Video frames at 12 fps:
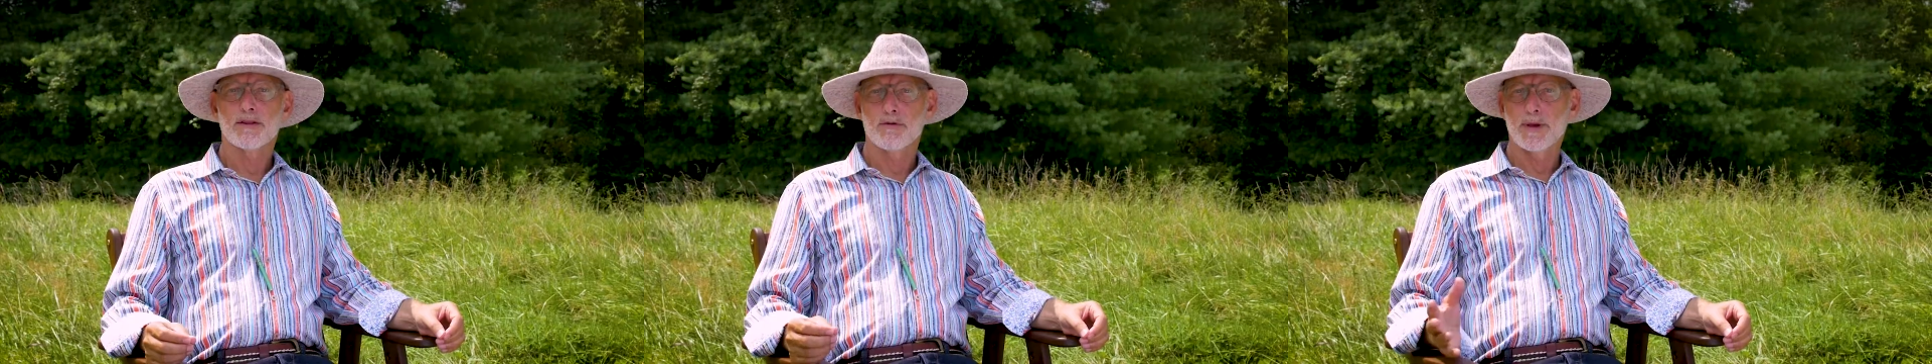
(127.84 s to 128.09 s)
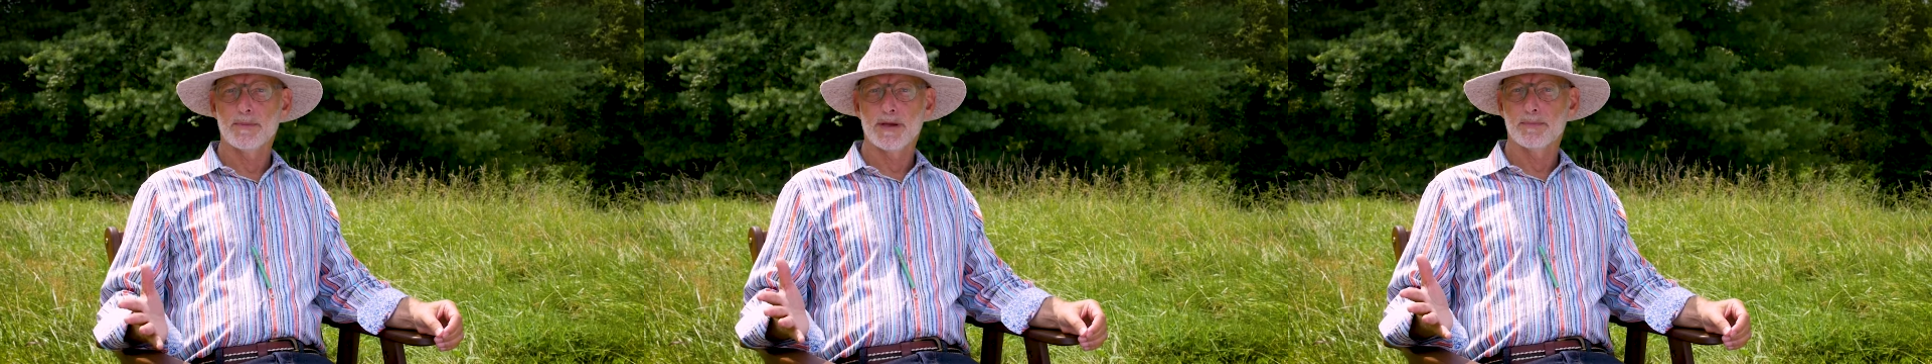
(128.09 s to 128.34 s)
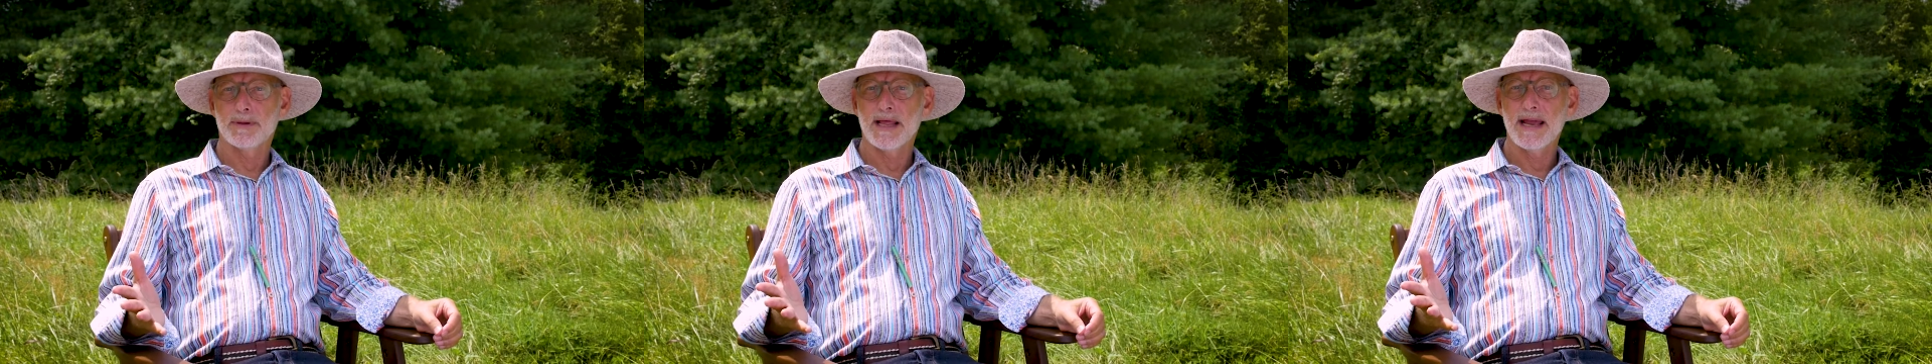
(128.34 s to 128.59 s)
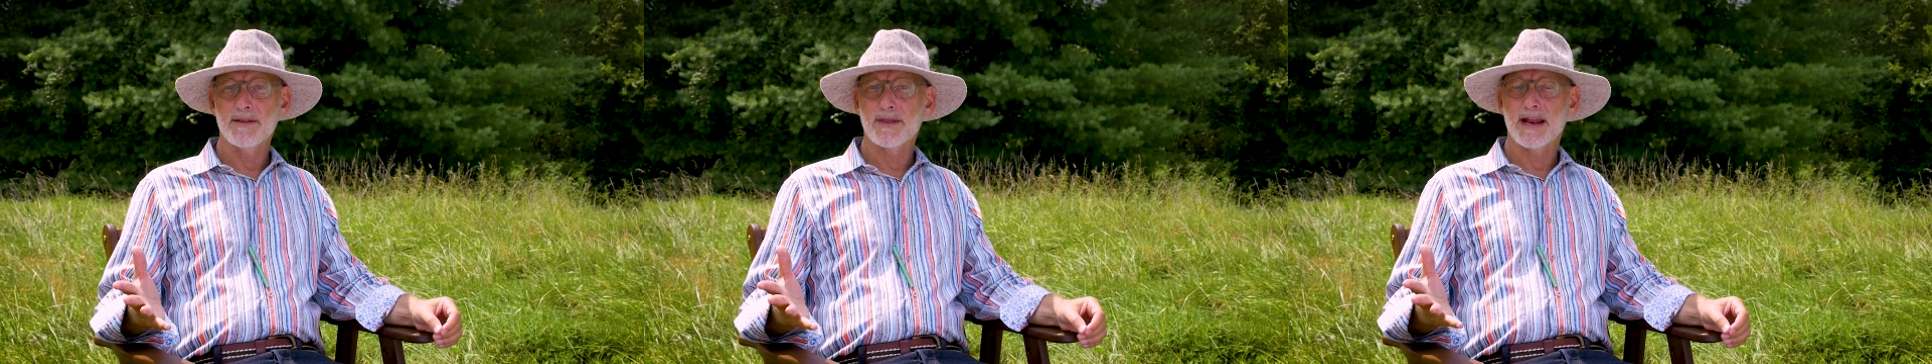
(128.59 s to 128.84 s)
There may be a
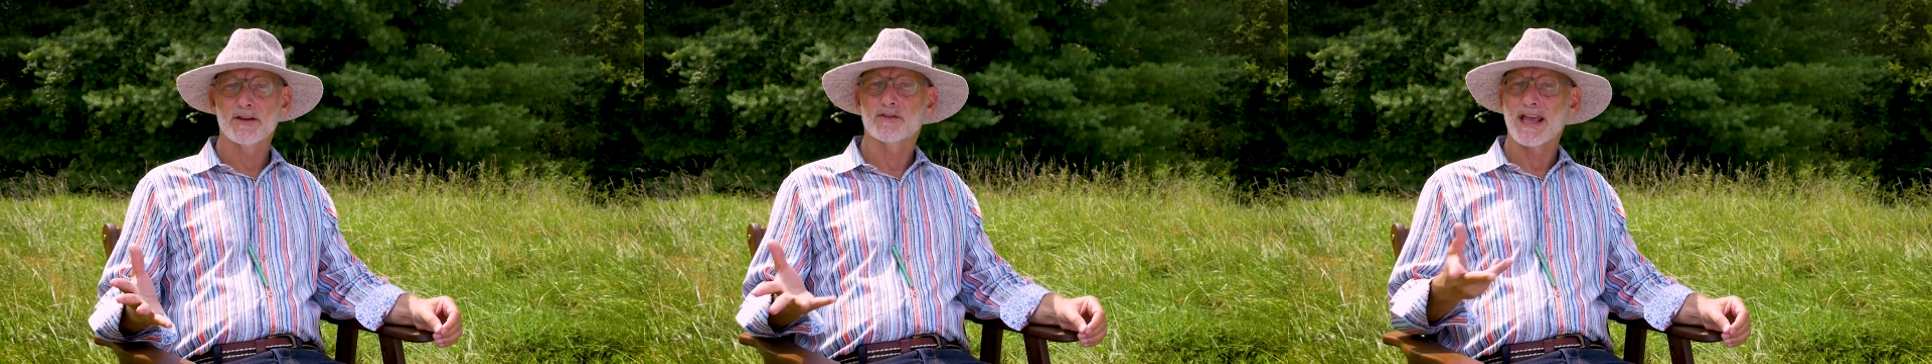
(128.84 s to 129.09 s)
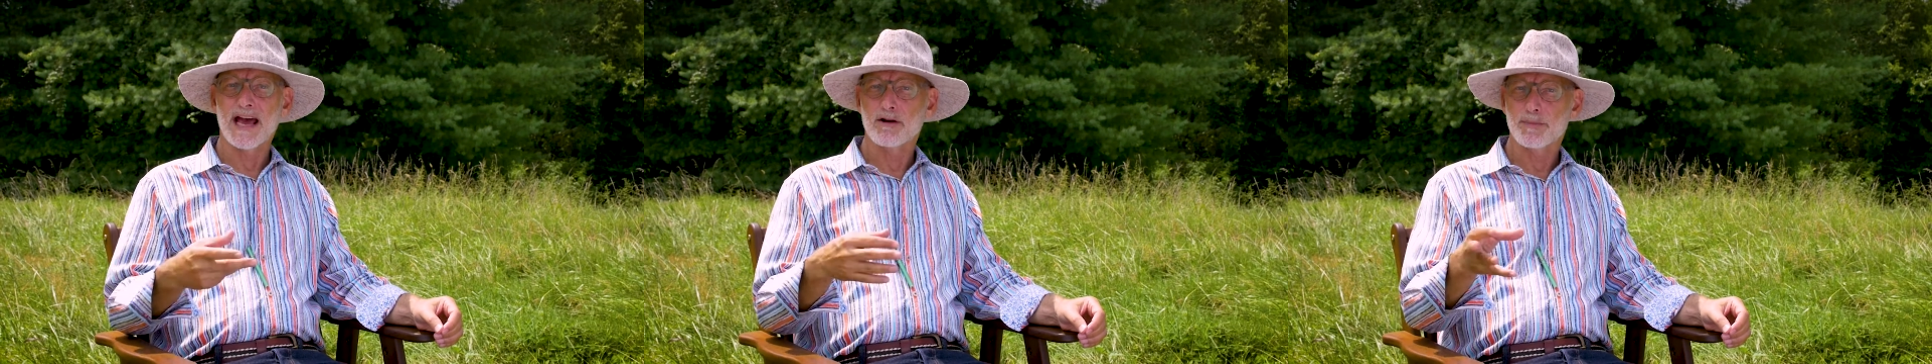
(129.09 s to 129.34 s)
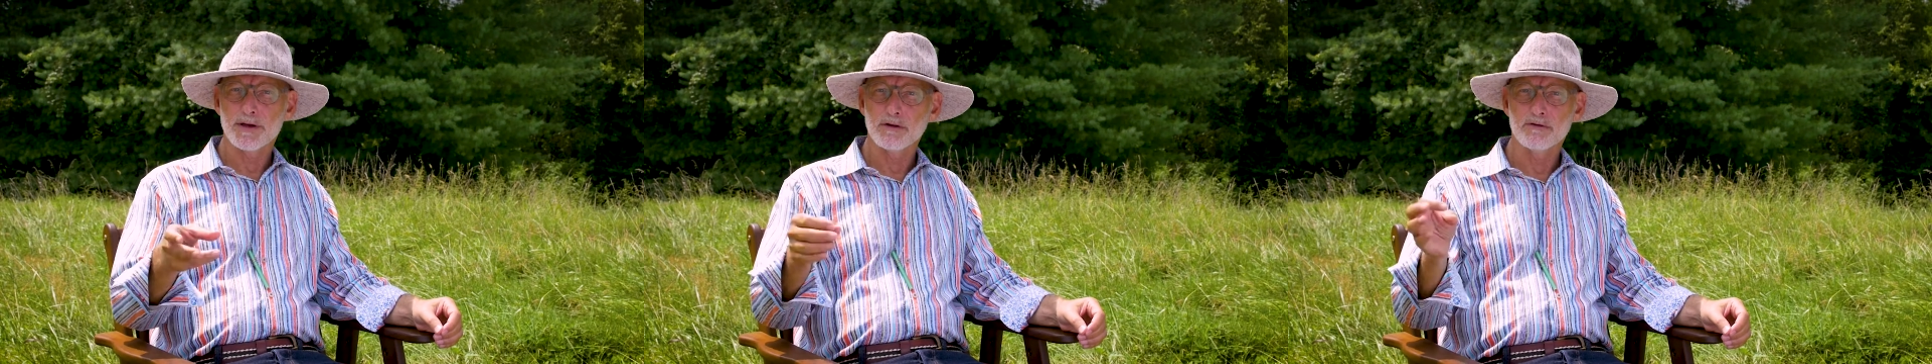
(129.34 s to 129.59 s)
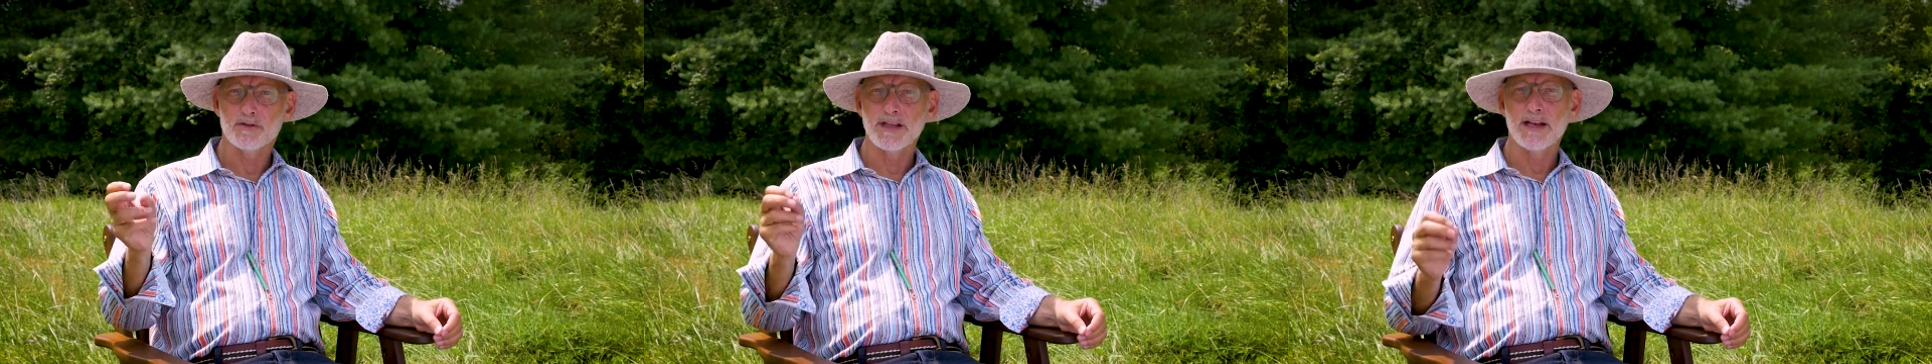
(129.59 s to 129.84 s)
plant that has
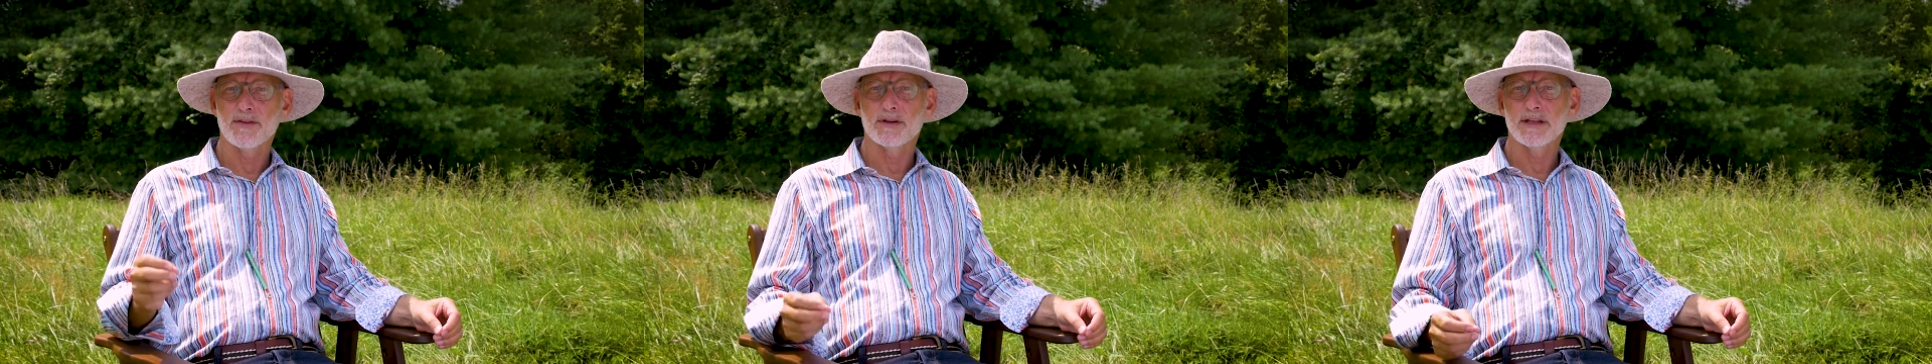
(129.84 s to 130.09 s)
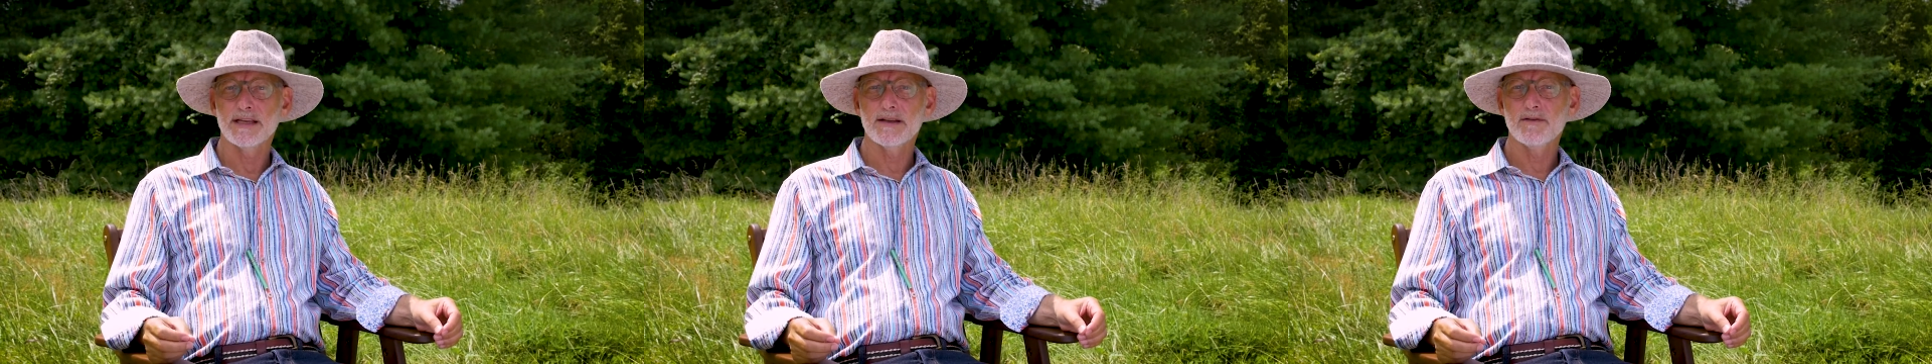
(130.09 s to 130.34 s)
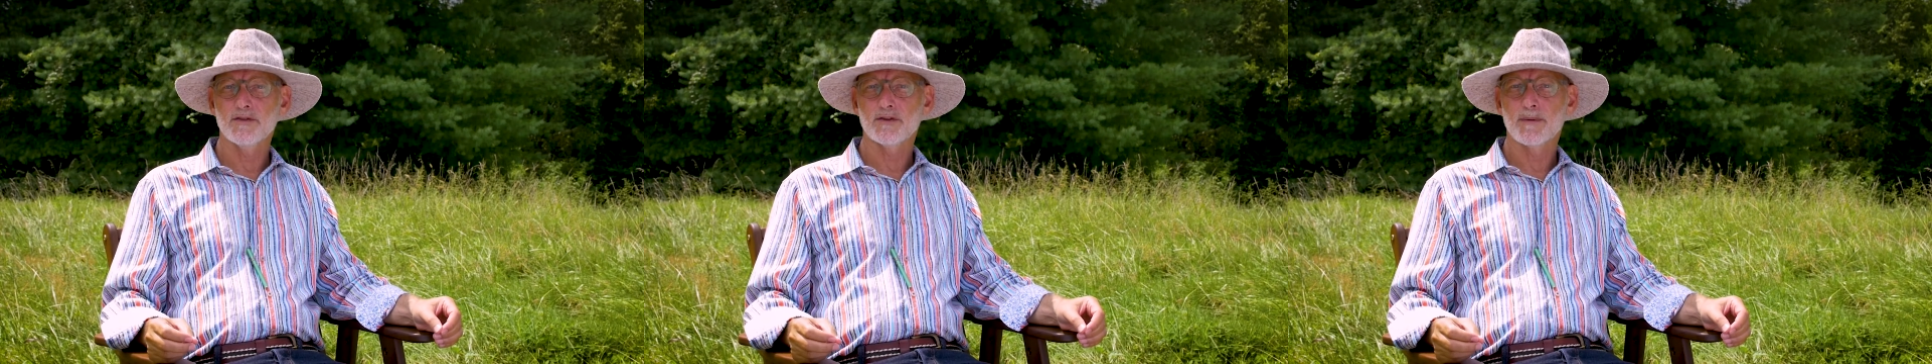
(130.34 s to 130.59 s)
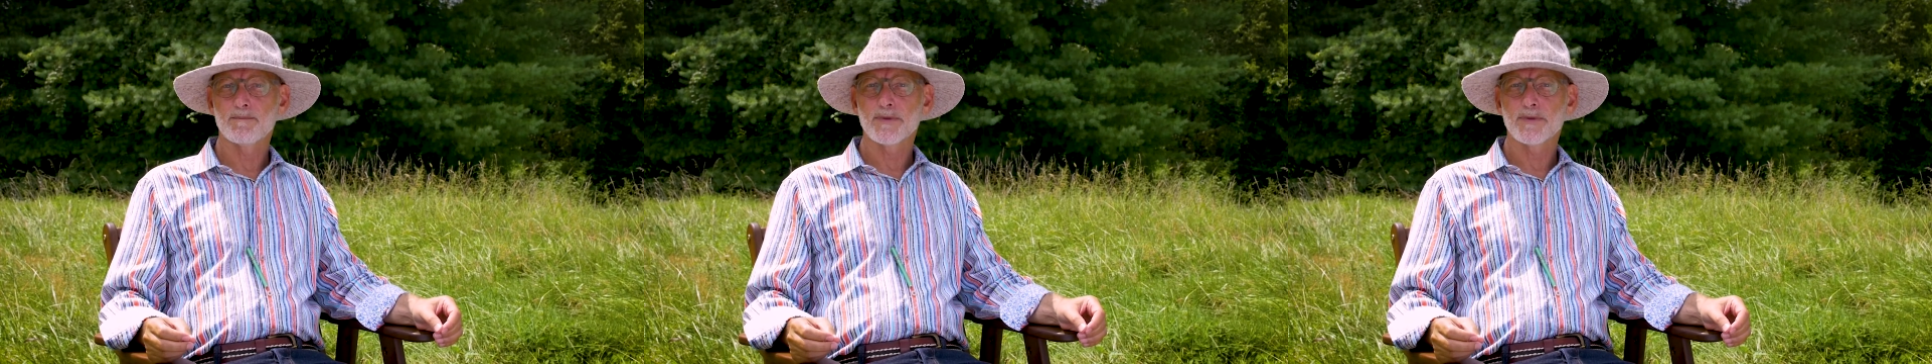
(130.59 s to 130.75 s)
caterpillars eating the leaves,